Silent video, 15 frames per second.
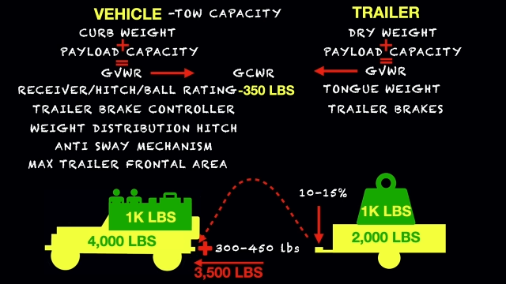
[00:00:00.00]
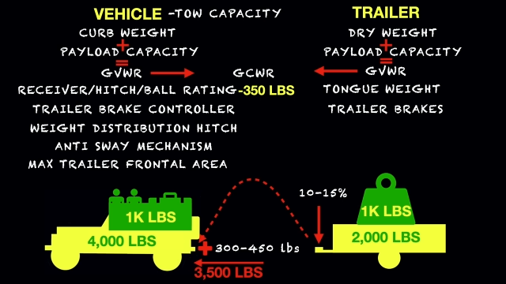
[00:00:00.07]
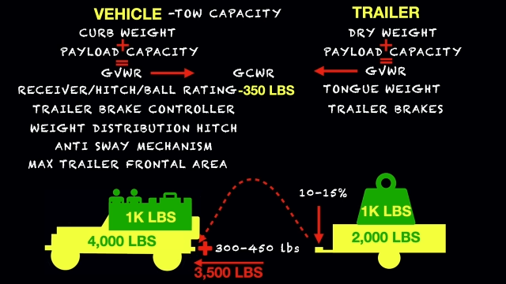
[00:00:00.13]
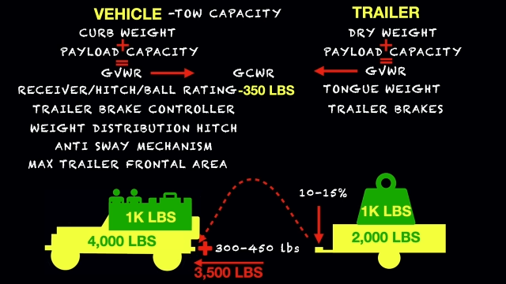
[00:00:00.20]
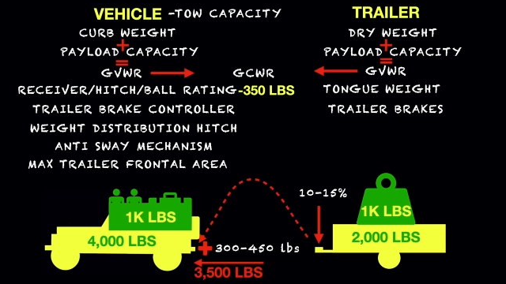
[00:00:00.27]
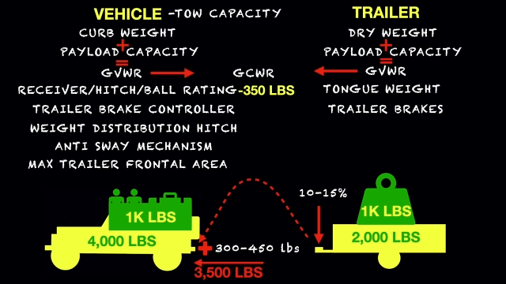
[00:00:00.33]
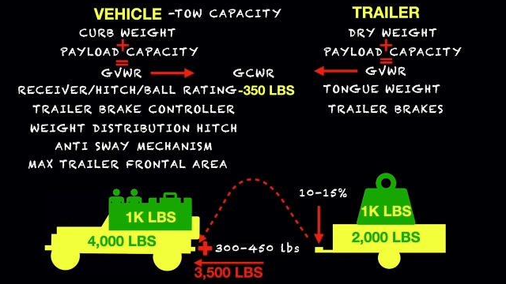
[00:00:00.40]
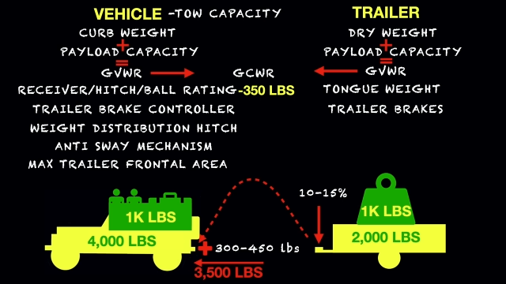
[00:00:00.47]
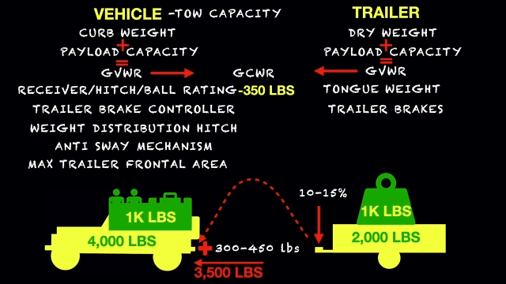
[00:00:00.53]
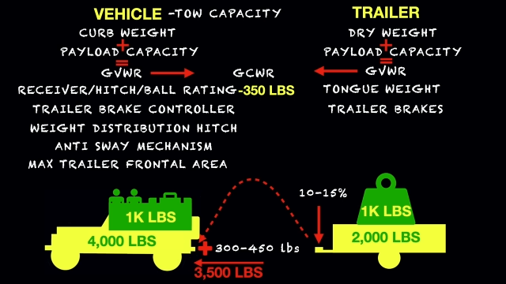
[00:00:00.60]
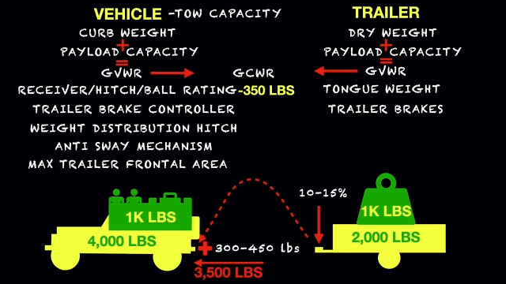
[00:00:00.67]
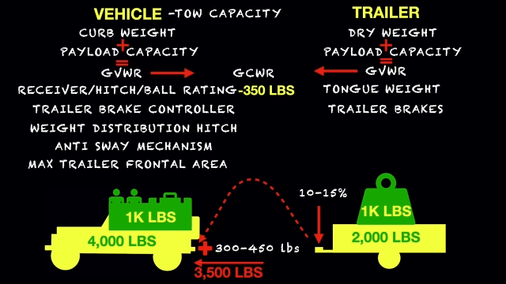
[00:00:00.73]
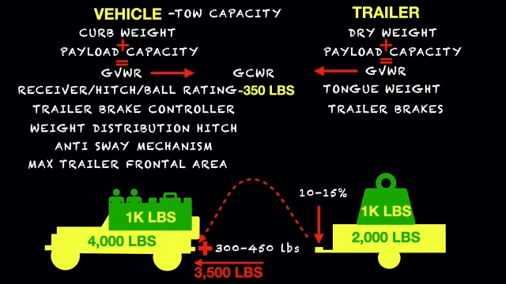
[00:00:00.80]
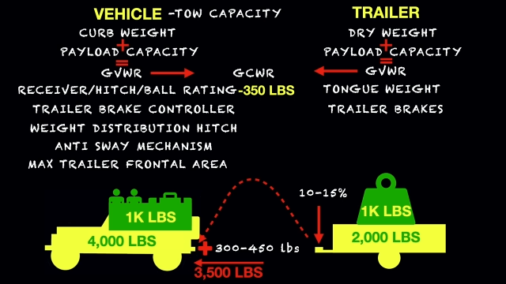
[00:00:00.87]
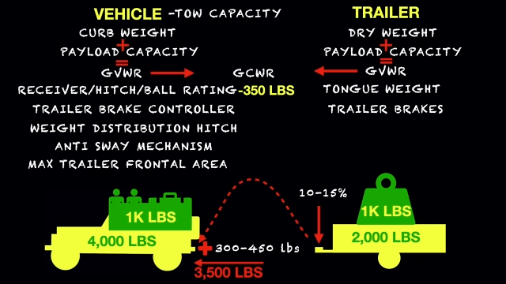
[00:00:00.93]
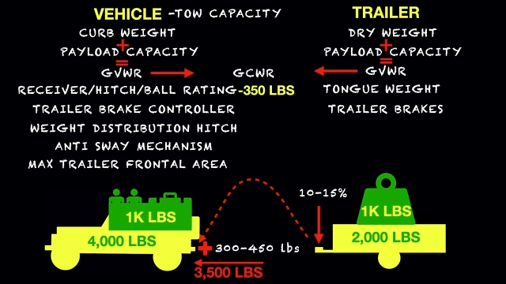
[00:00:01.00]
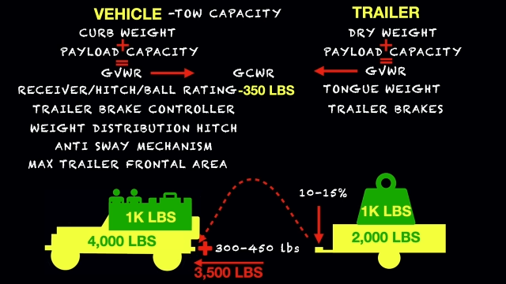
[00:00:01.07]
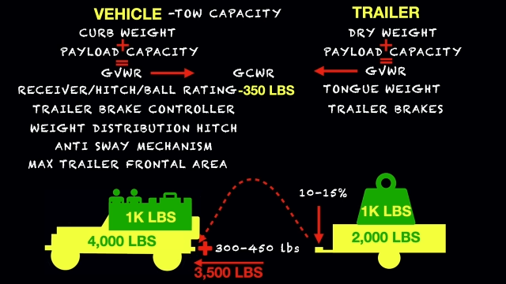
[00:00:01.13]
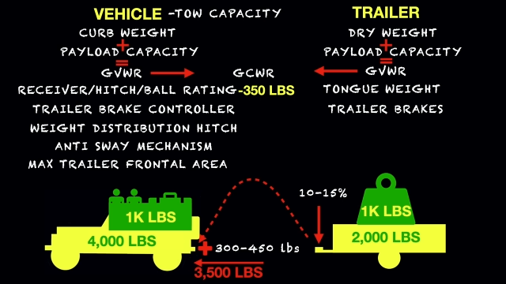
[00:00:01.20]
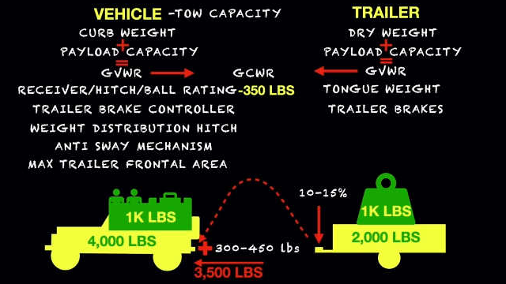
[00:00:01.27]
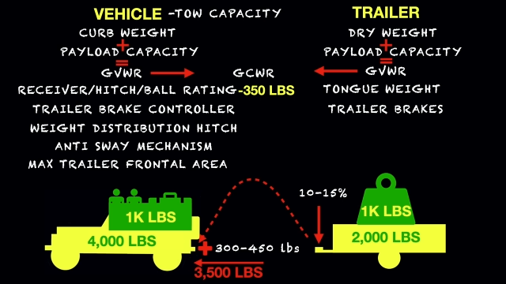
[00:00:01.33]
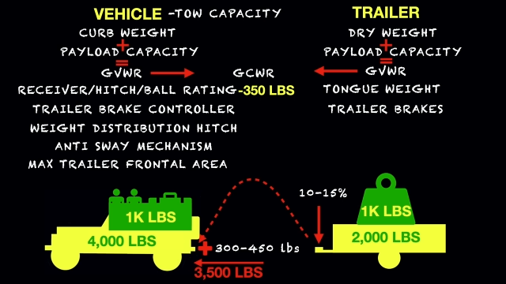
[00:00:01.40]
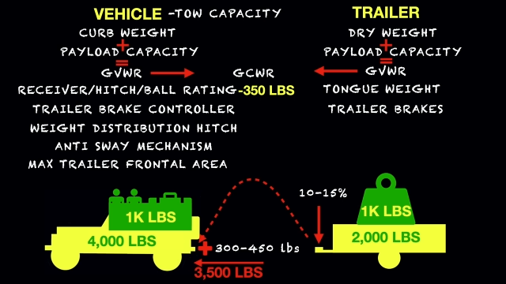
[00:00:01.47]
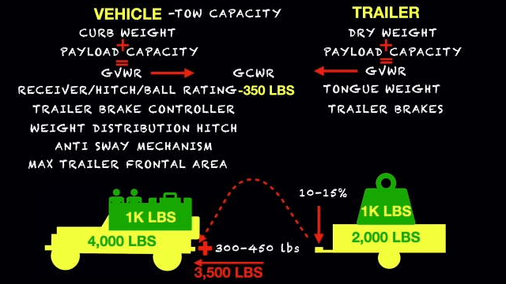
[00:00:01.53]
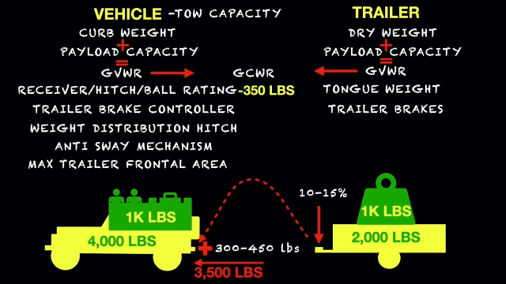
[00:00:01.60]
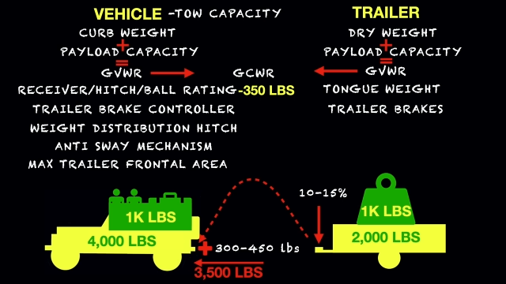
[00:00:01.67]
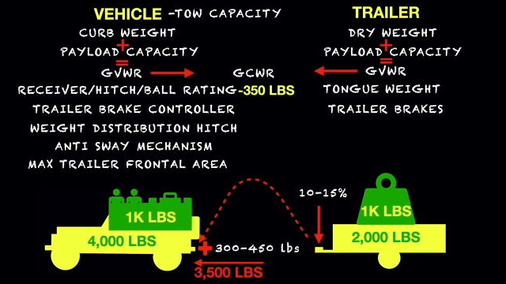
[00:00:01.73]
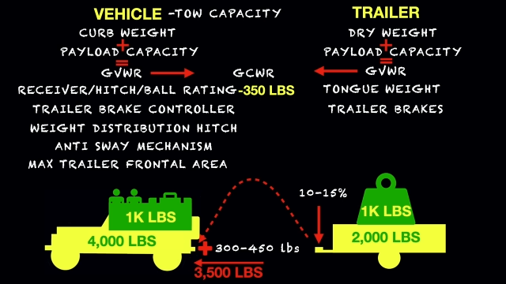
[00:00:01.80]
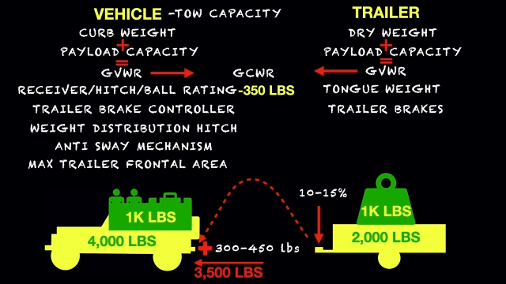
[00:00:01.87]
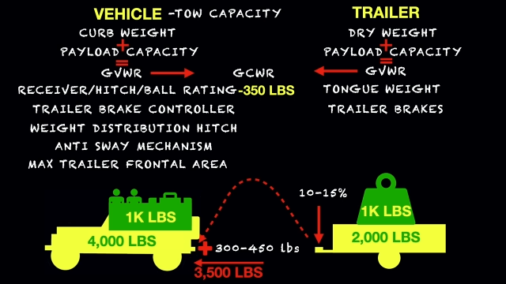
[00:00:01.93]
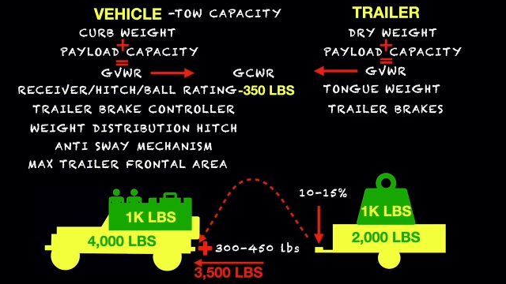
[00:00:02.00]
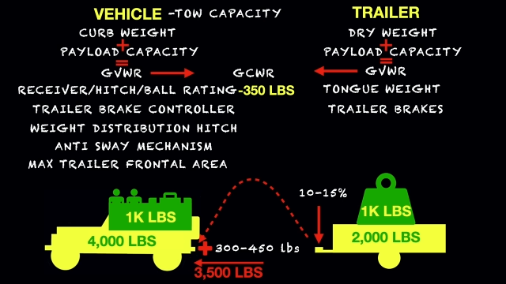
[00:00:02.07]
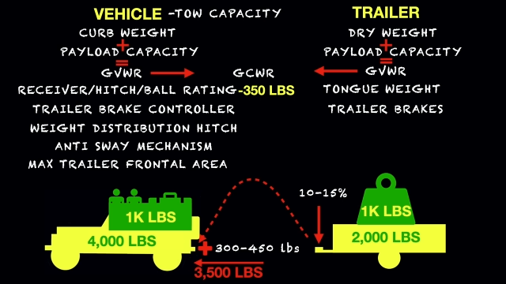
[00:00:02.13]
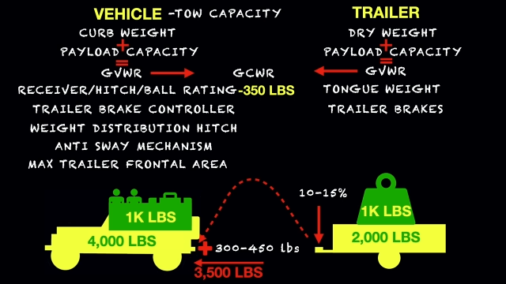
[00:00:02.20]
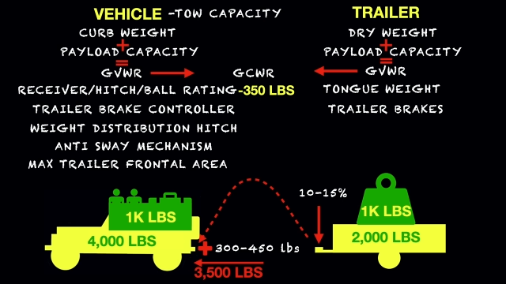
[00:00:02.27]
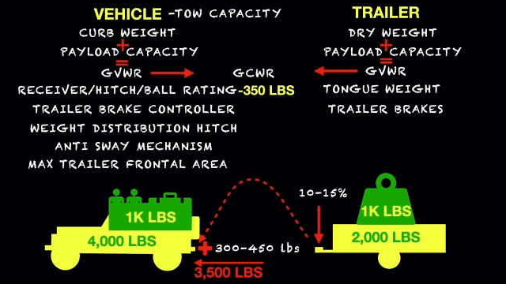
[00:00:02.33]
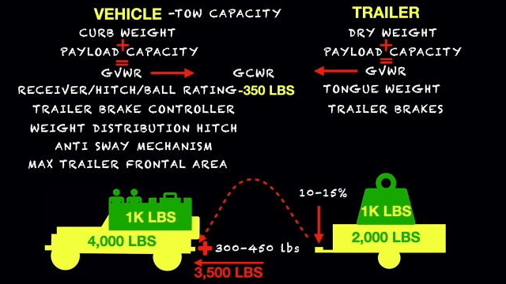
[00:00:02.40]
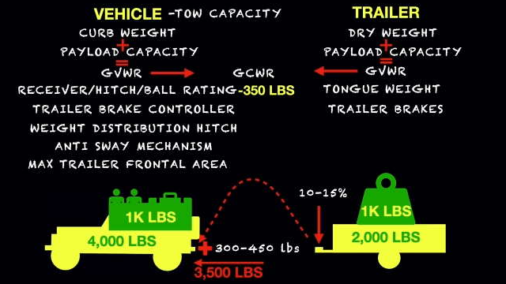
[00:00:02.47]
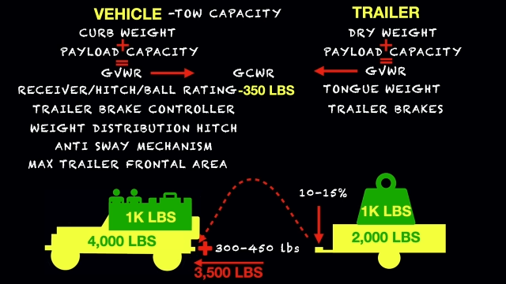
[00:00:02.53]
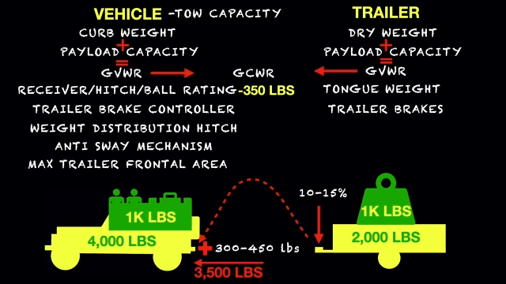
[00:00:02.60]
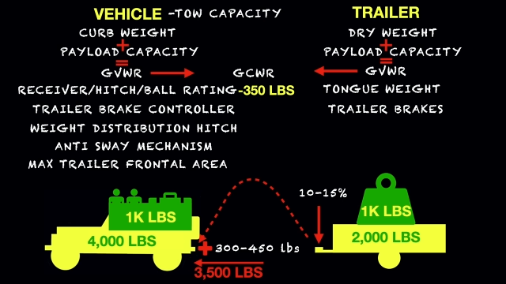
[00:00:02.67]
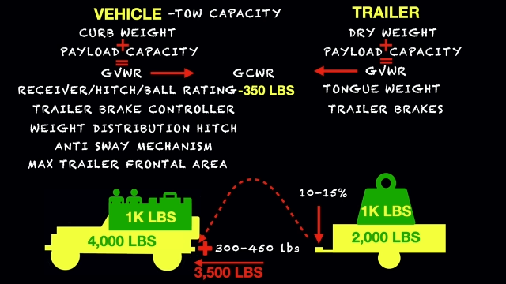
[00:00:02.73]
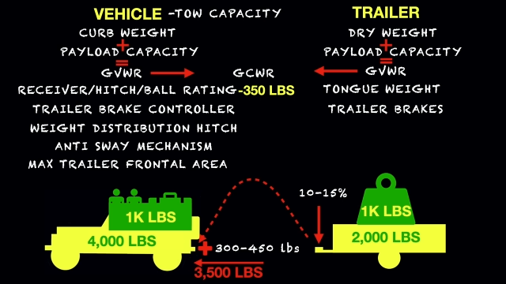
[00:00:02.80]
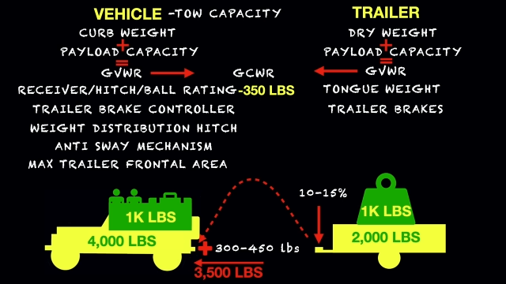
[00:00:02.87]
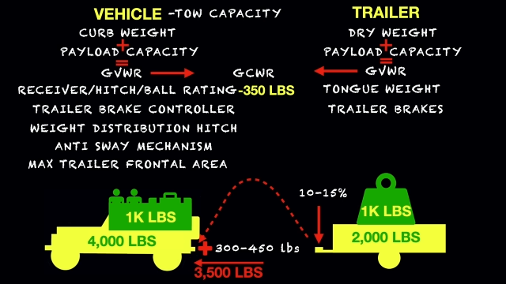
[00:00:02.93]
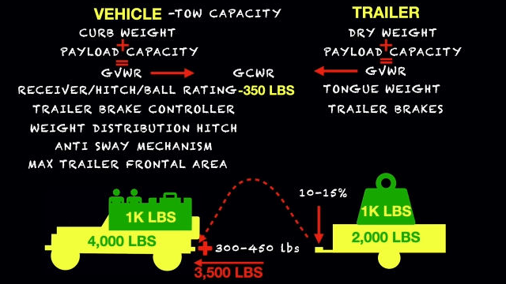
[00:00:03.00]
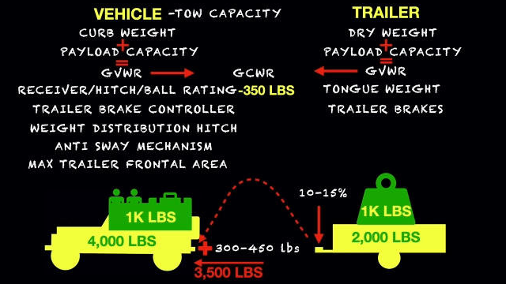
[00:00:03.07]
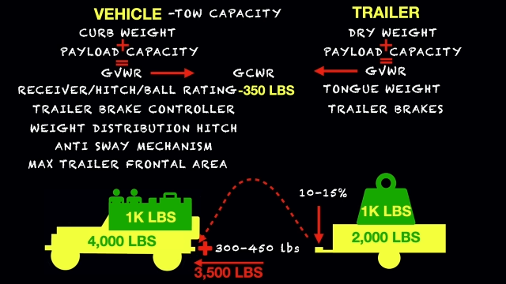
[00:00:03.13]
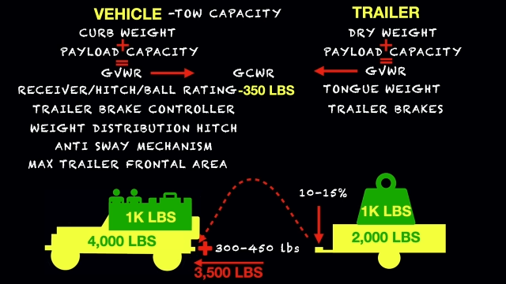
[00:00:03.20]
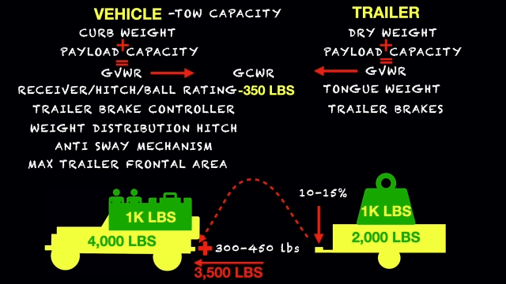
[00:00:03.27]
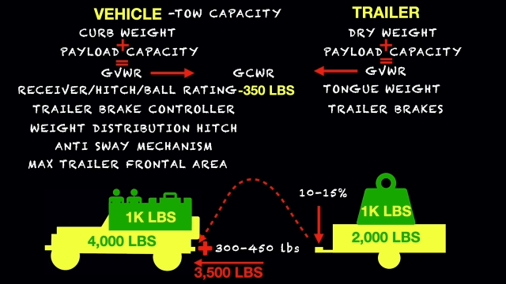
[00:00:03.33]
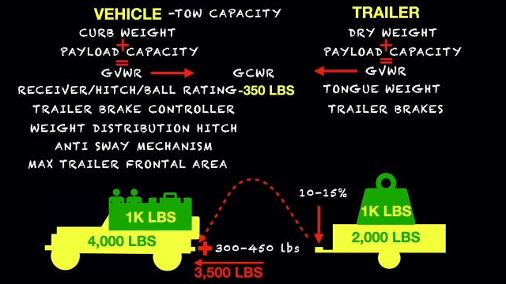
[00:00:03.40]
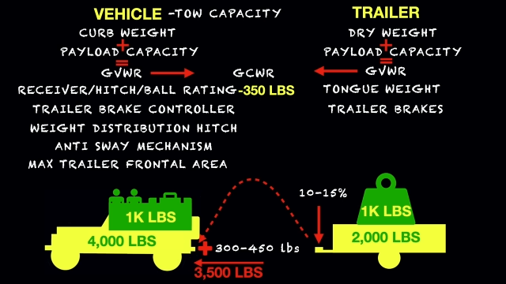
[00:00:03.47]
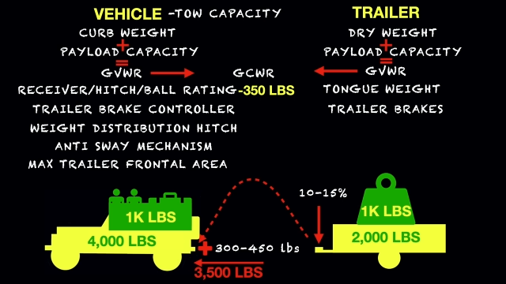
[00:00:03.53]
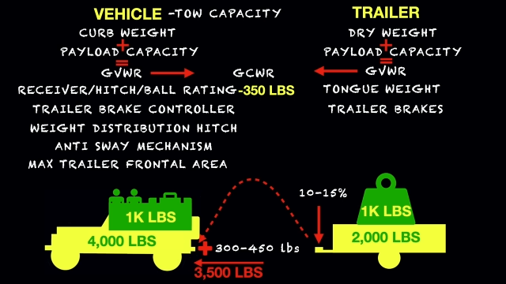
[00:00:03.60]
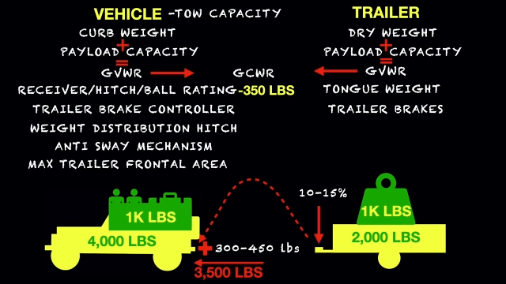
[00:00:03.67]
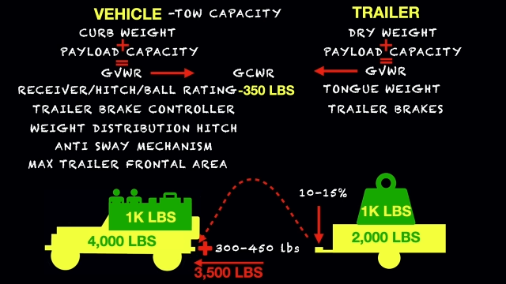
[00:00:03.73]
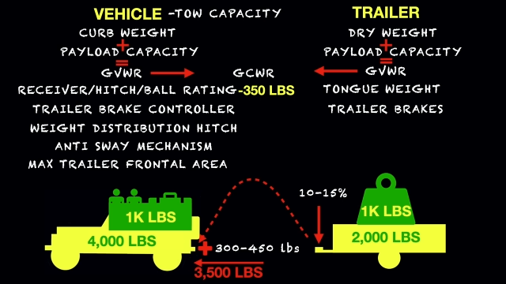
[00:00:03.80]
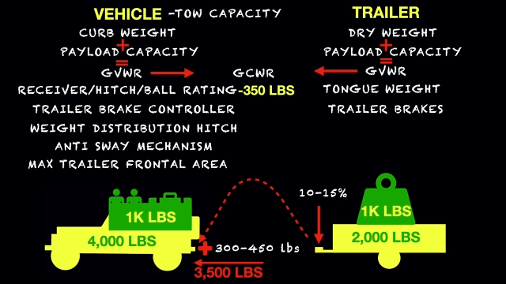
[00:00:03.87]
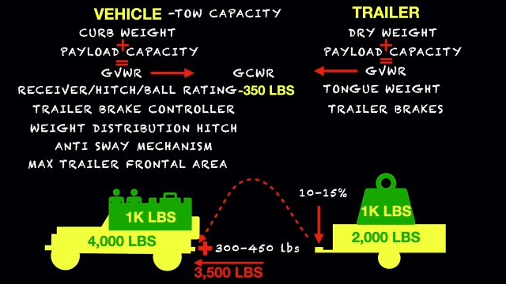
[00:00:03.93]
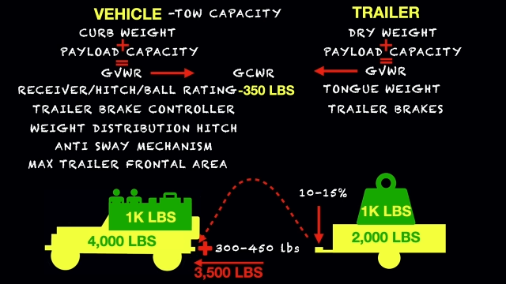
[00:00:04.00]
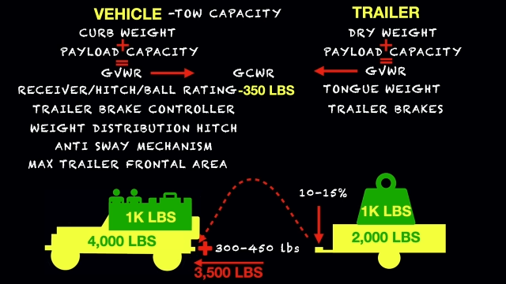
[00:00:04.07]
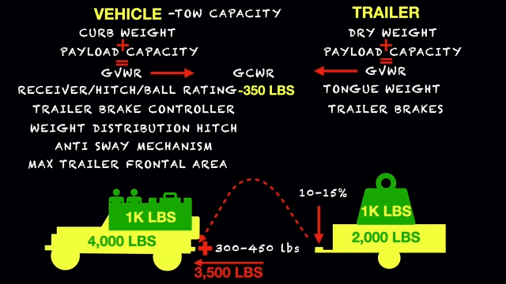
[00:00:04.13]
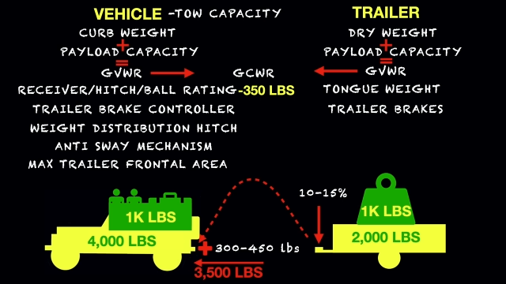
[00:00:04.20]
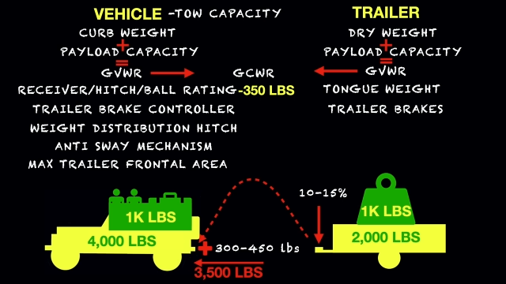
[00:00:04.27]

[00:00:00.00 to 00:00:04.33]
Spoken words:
No face is visible, so there are no lips to read.